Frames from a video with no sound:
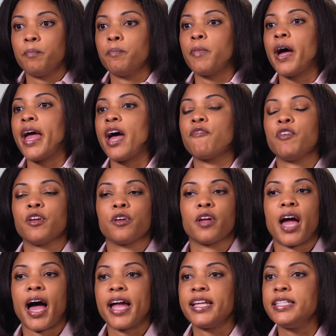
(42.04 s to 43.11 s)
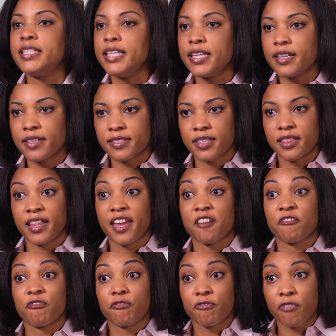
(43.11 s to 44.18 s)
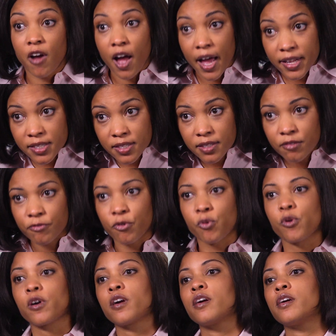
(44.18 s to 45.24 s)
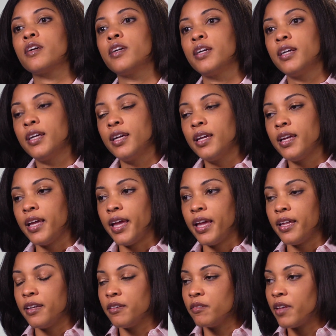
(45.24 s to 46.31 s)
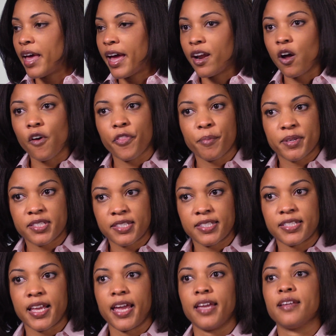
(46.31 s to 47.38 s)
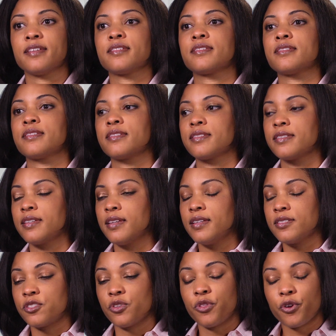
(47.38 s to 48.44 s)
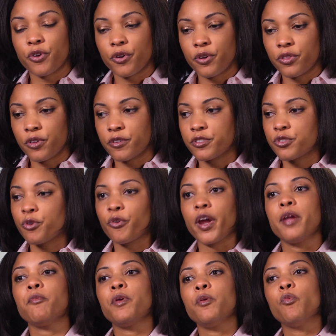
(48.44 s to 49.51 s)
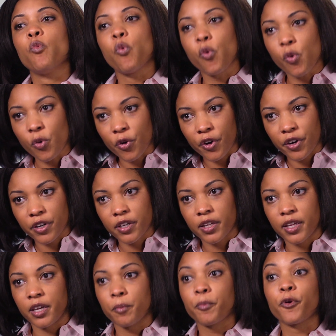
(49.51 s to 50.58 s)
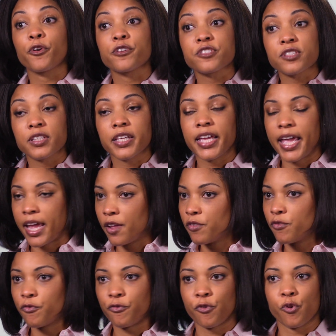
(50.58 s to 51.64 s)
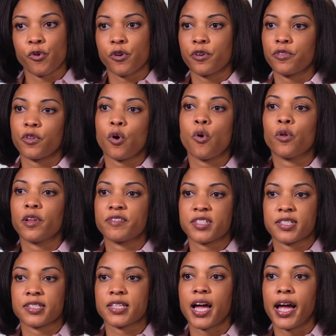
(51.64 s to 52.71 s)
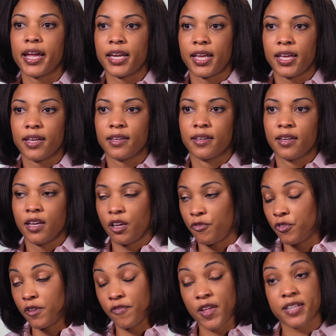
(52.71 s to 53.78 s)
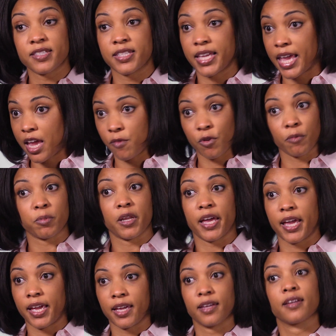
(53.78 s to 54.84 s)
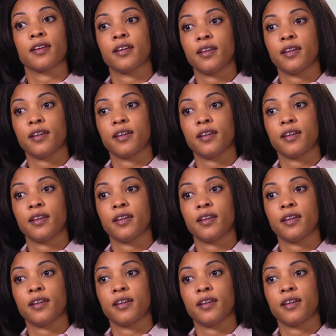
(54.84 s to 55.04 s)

by having ideas that they have fought for and had all the mistakes. So there, there's great reward in personally and for the whole of society if, if that's the game you're playing.